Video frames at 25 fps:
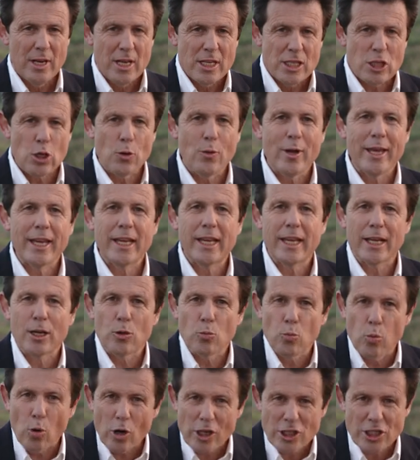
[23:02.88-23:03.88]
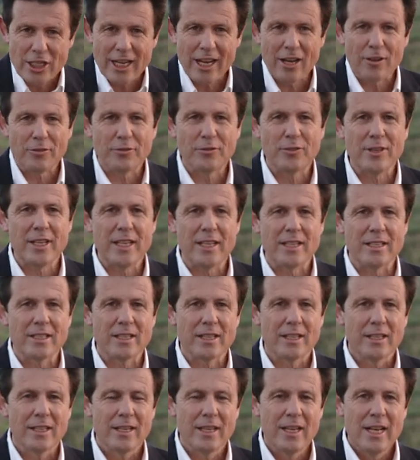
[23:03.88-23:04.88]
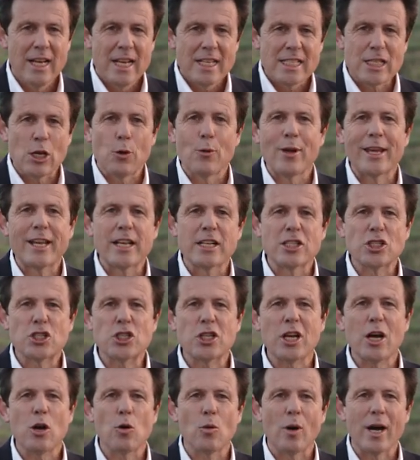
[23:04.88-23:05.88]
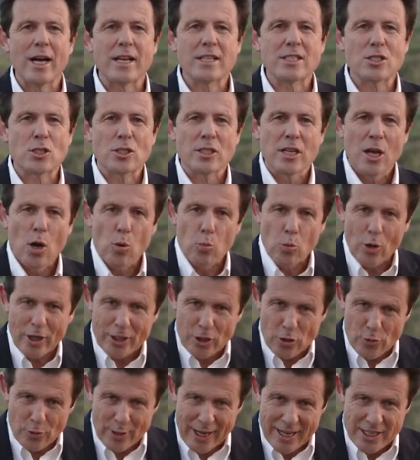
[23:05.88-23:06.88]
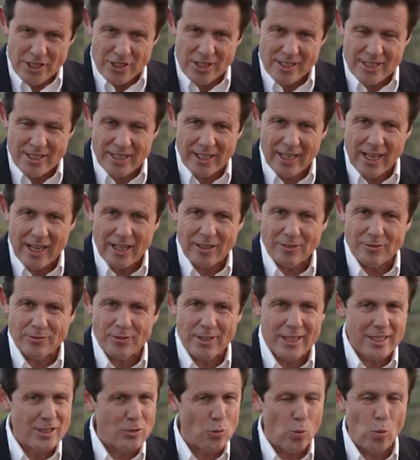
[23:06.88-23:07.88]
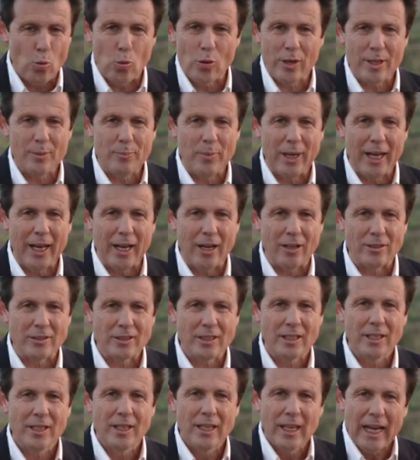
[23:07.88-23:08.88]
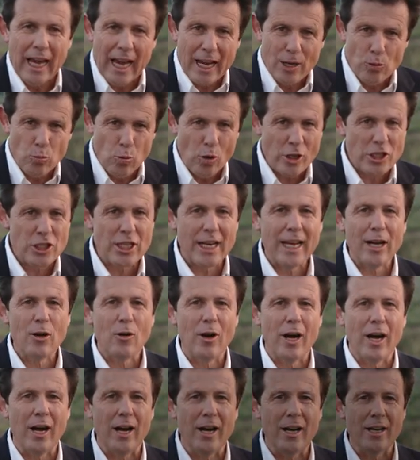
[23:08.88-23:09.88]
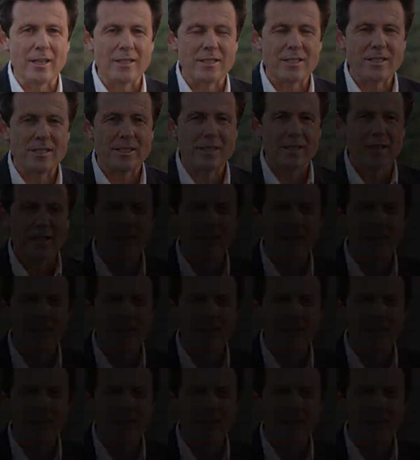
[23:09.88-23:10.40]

so he can wash our feet, so he can show us what gracious love is all about and wash our hearts.